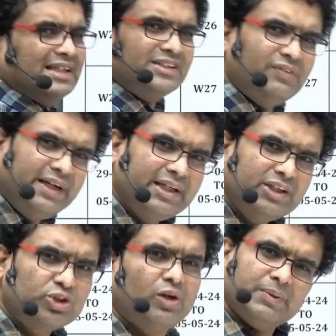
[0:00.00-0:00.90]

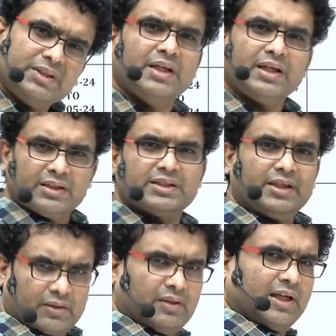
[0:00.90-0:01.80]
weightage topics, I can say
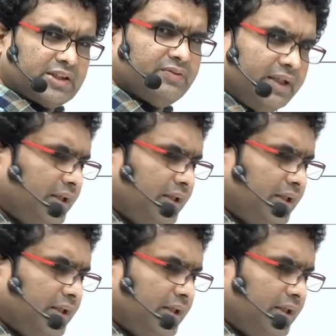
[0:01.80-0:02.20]
less weightage